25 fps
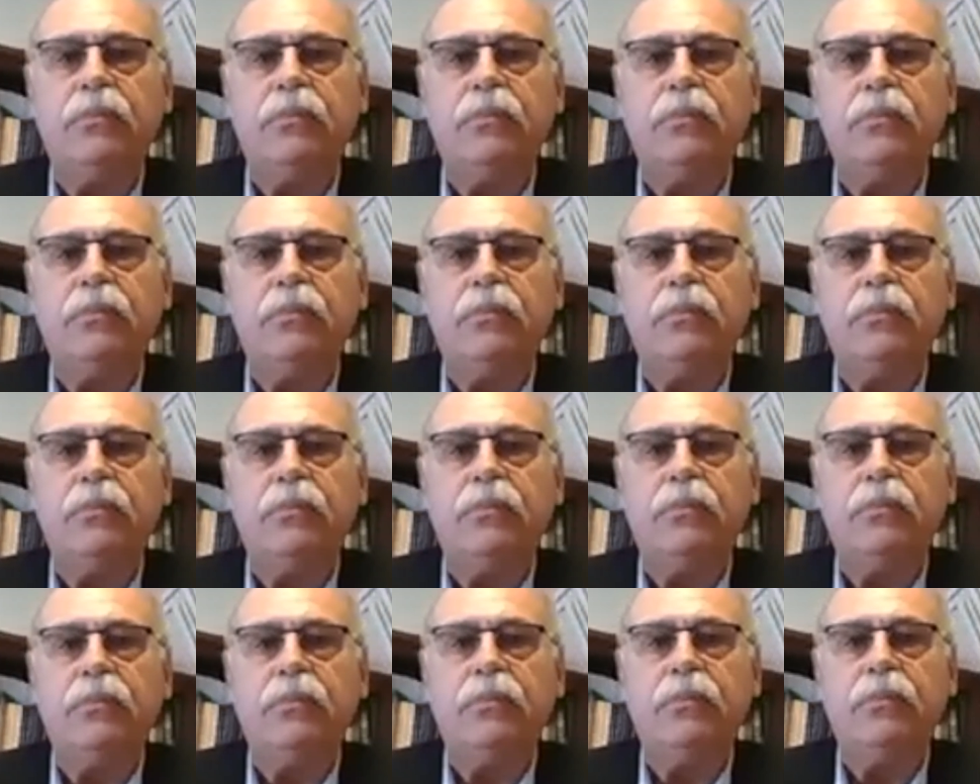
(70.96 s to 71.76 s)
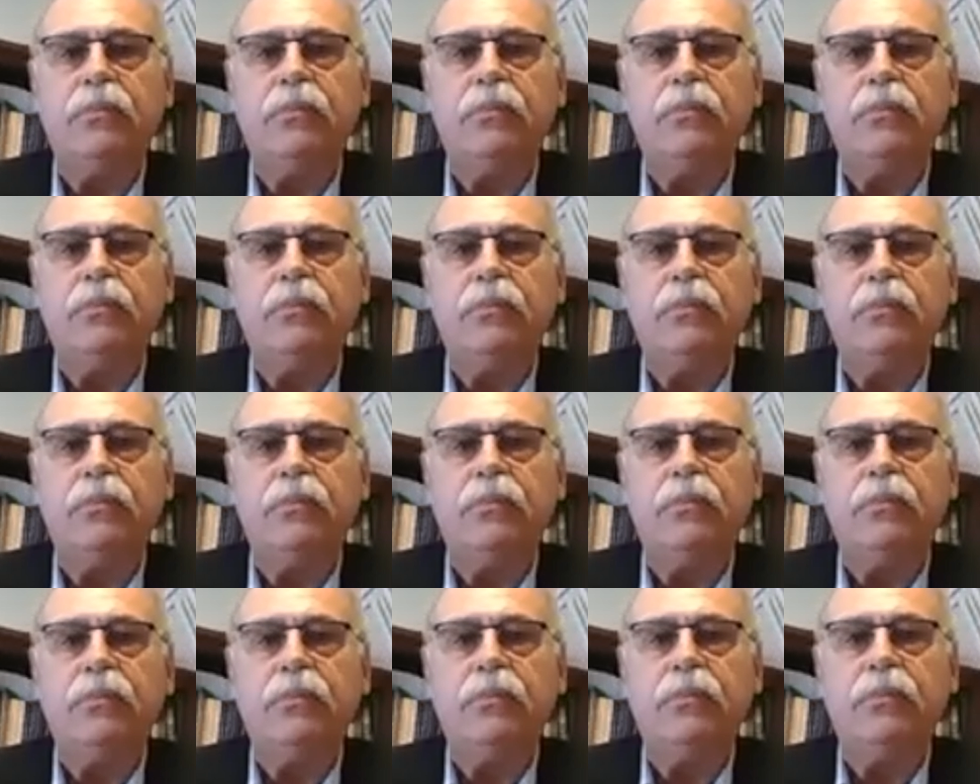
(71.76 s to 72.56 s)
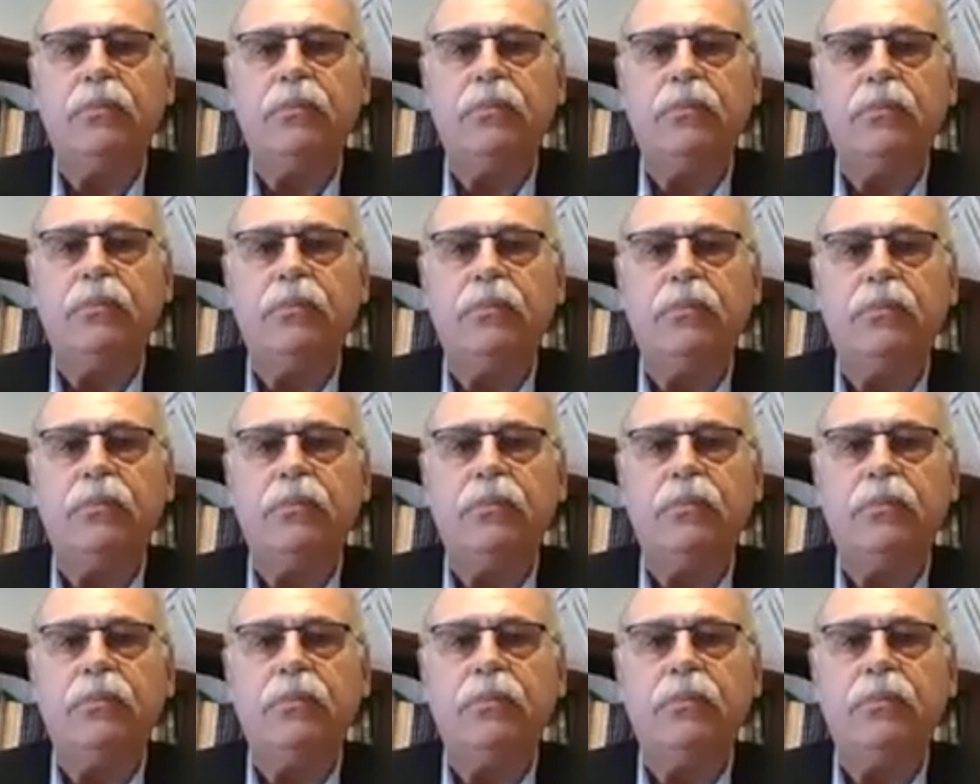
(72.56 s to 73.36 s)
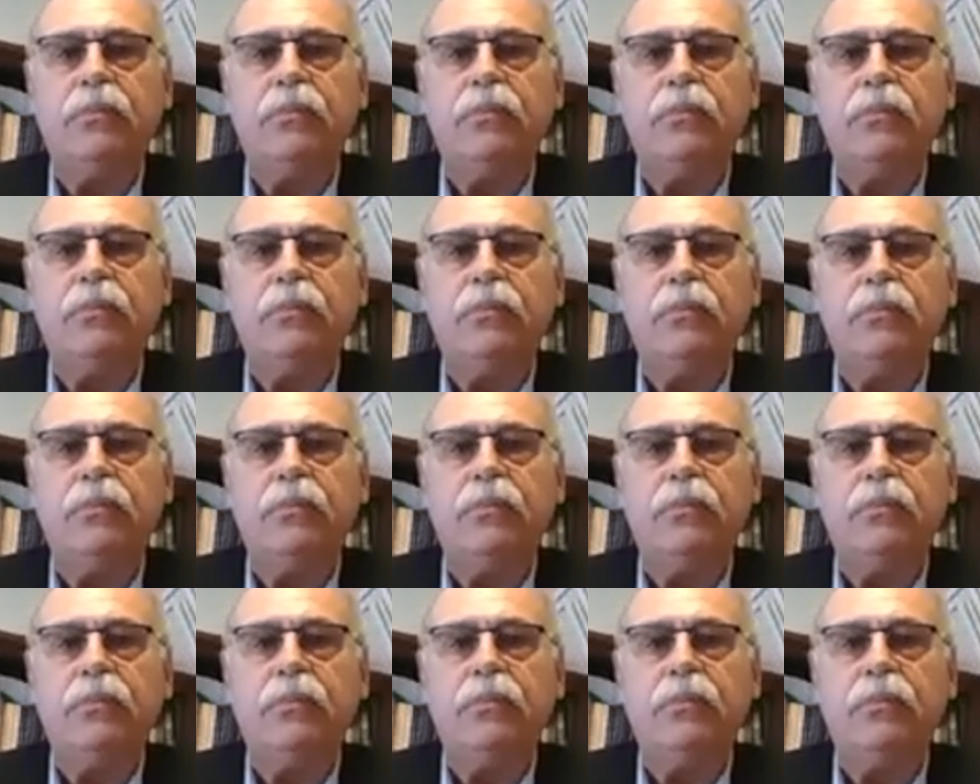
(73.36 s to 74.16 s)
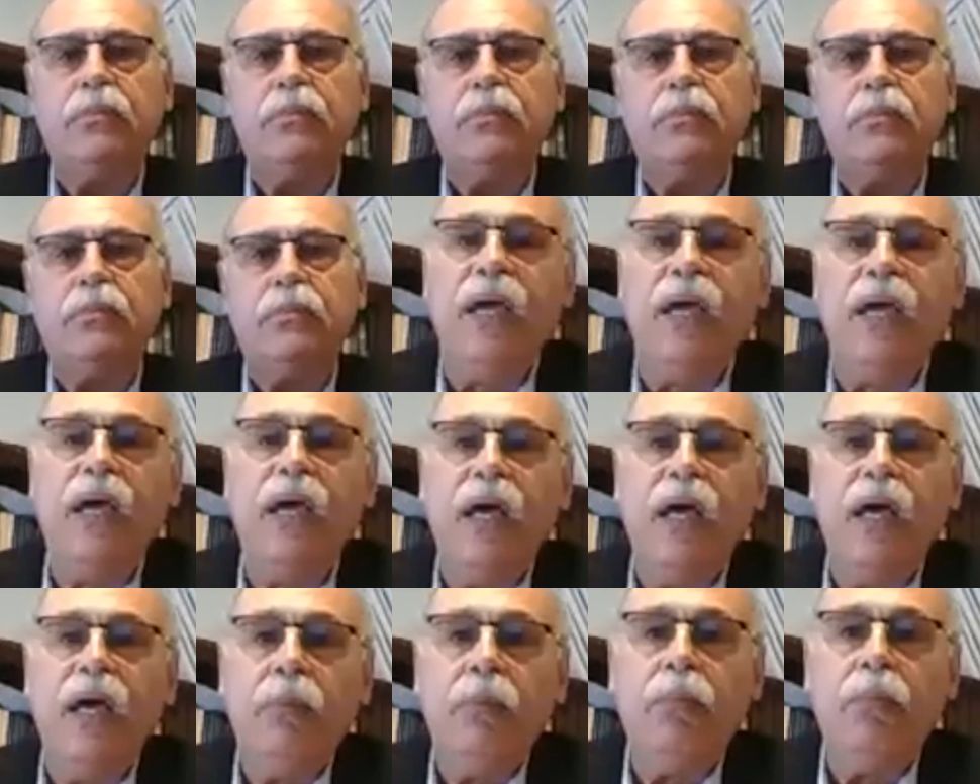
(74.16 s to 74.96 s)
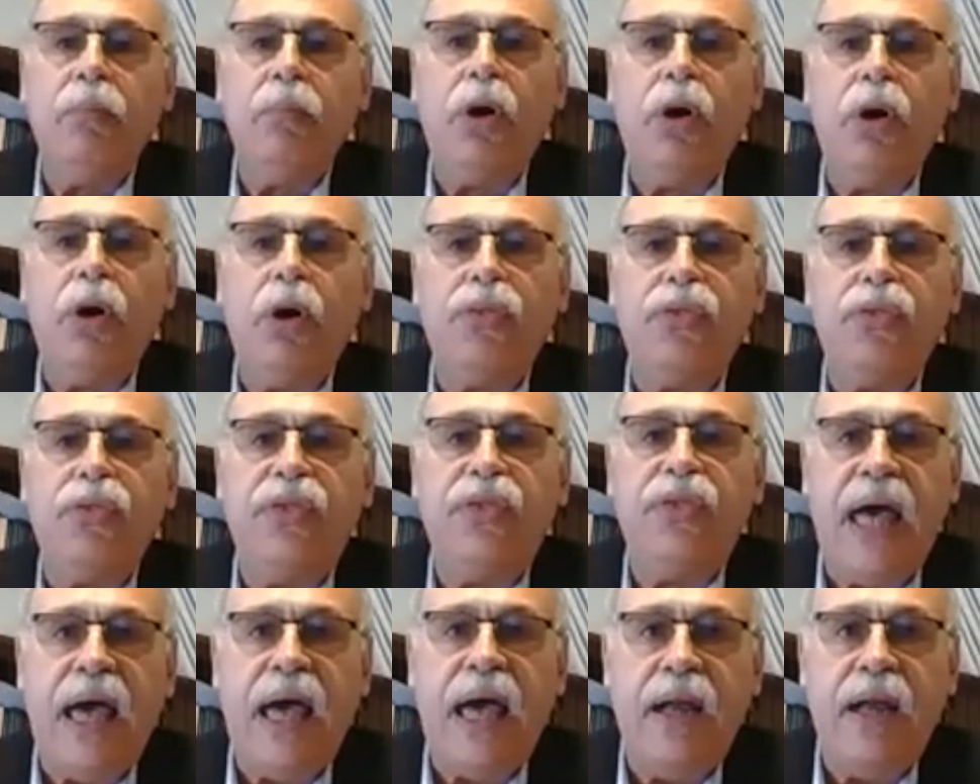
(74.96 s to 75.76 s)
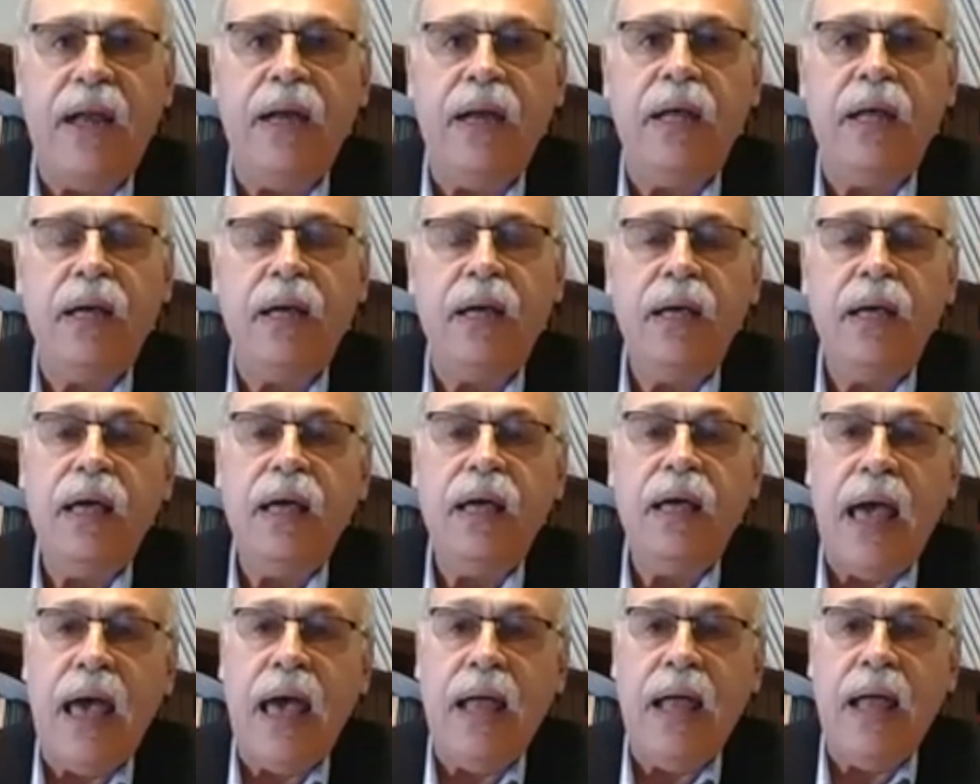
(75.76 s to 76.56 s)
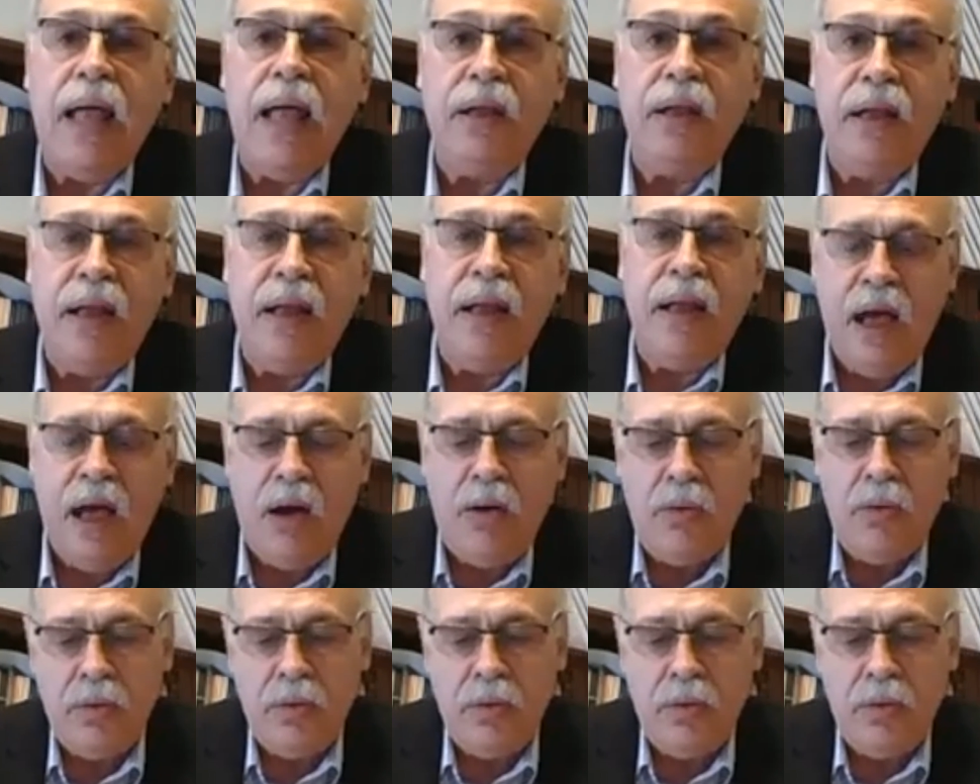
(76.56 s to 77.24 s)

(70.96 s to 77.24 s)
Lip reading: and romanticism grew. And I will conclude in philosophy, both then and now.